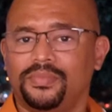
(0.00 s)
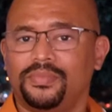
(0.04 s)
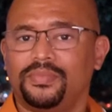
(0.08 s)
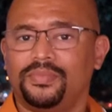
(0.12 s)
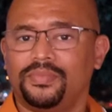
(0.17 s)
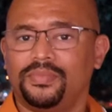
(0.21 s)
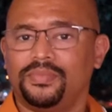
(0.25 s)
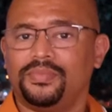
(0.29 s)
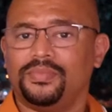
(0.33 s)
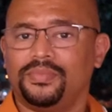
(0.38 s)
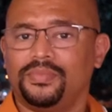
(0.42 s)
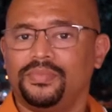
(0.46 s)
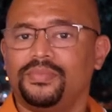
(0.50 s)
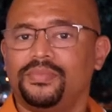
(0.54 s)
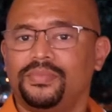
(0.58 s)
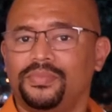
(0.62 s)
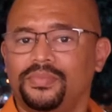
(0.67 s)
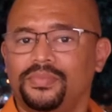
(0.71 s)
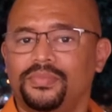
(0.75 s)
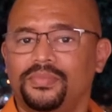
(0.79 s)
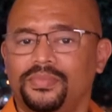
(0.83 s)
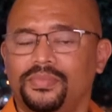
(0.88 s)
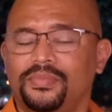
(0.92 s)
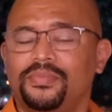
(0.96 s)

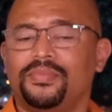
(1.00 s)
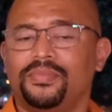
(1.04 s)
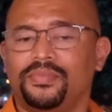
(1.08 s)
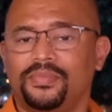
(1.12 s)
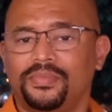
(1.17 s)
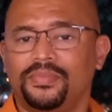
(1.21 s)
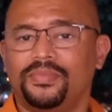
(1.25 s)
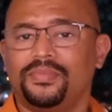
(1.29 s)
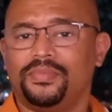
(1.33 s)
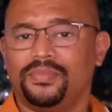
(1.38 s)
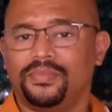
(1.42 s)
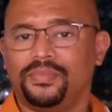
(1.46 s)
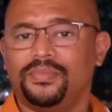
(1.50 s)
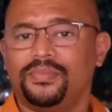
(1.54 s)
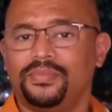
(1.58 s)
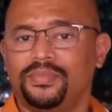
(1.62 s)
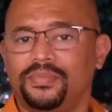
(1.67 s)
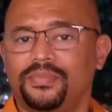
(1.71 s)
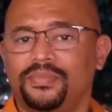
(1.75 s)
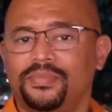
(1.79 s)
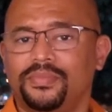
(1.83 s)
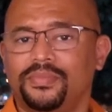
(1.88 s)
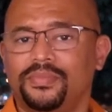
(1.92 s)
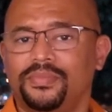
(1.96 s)

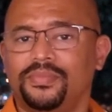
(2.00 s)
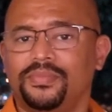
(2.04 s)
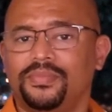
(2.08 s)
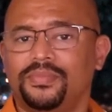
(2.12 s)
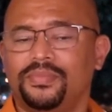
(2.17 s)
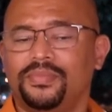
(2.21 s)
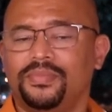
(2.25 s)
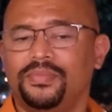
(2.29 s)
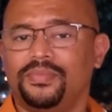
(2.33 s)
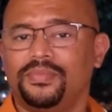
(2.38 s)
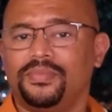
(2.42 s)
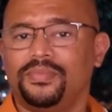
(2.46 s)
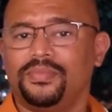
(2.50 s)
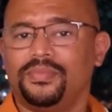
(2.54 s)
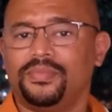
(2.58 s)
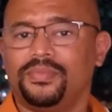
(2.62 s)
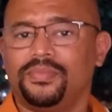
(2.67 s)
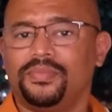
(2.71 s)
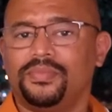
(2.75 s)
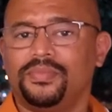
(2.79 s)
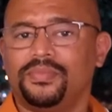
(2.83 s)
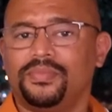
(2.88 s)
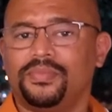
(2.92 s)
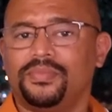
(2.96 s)

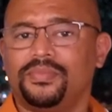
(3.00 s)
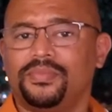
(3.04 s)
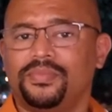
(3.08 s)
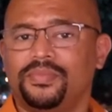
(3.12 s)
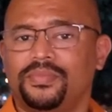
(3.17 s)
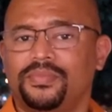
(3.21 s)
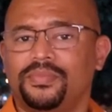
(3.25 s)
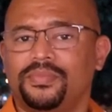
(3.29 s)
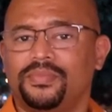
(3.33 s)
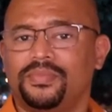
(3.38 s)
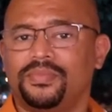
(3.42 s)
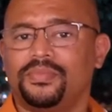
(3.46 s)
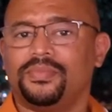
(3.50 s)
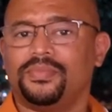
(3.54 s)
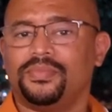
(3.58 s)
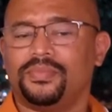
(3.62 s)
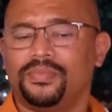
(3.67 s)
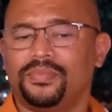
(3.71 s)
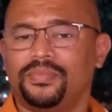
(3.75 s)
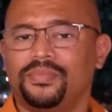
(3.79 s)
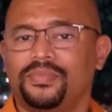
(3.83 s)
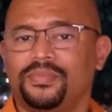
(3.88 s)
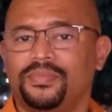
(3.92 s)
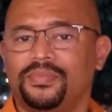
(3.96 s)

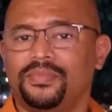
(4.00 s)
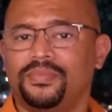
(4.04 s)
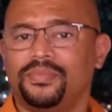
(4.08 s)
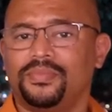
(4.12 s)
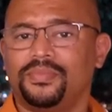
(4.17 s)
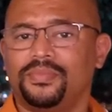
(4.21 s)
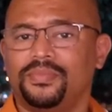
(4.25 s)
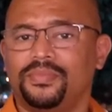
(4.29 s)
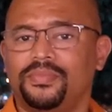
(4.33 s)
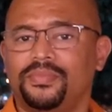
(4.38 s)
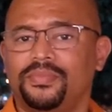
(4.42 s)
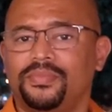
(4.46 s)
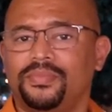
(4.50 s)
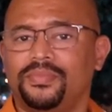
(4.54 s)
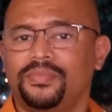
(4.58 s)
This person isn't speaking.